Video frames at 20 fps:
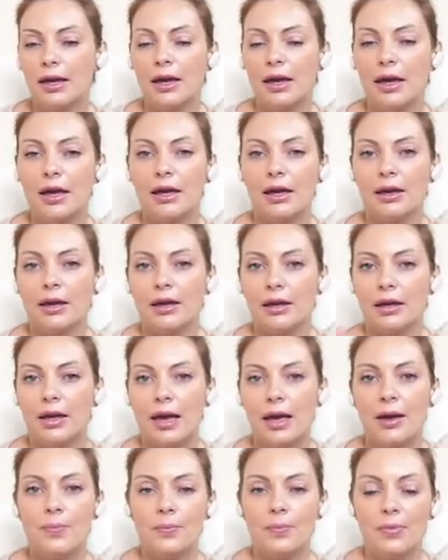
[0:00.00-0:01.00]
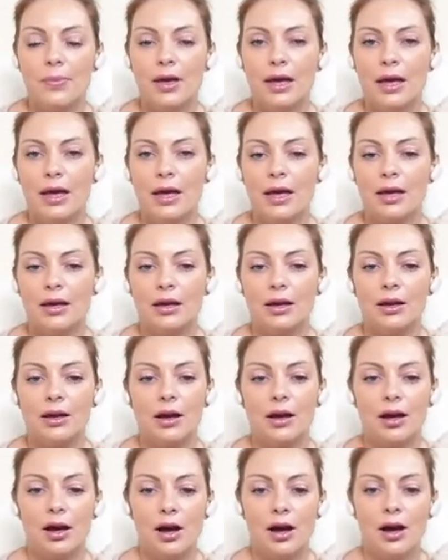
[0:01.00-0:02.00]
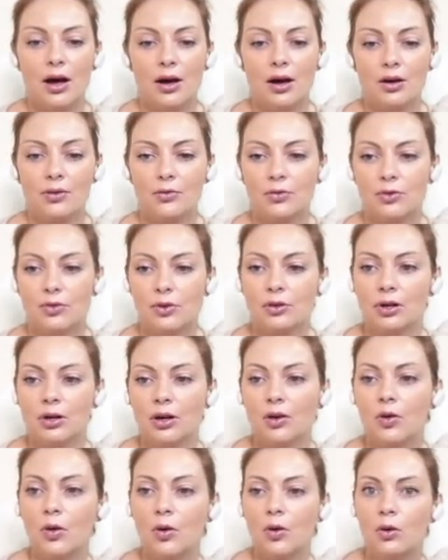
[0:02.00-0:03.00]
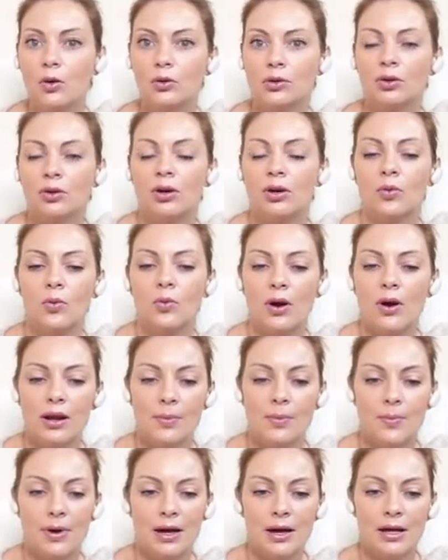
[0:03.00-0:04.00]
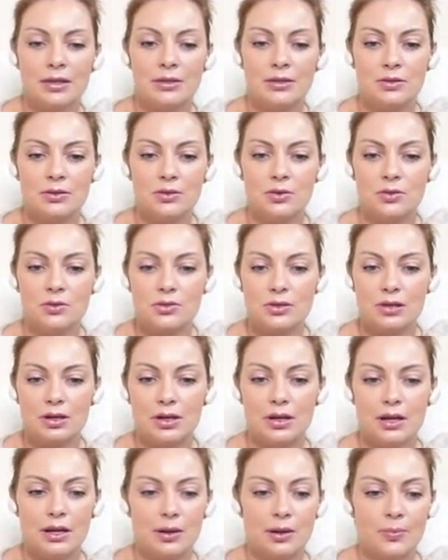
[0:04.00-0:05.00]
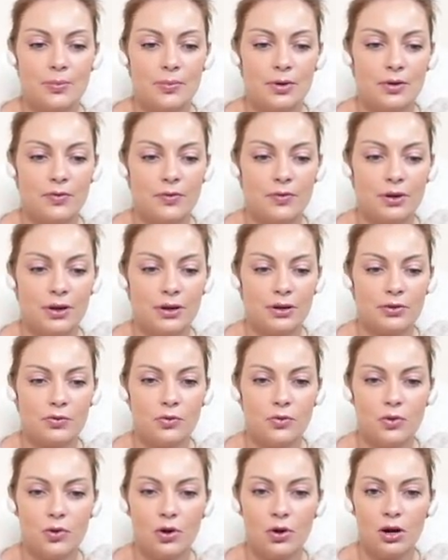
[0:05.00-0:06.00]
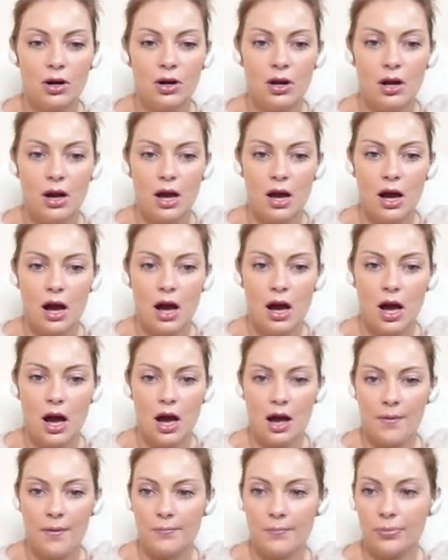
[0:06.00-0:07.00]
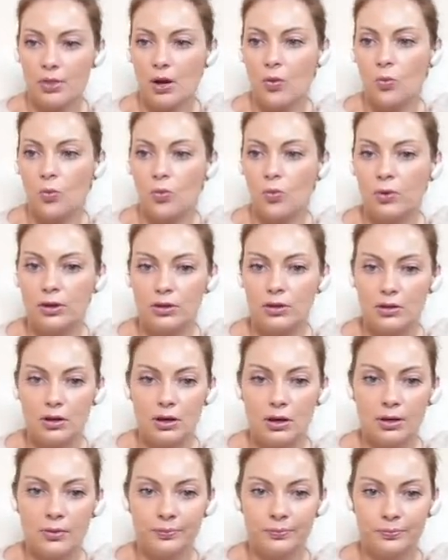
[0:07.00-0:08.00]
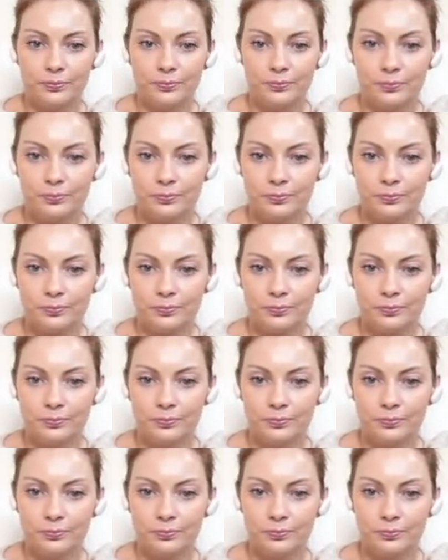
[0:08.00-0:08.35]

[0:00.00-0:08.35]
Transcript: hiking, camping, um, for the cold weather months. Those are really perfect for um, winter.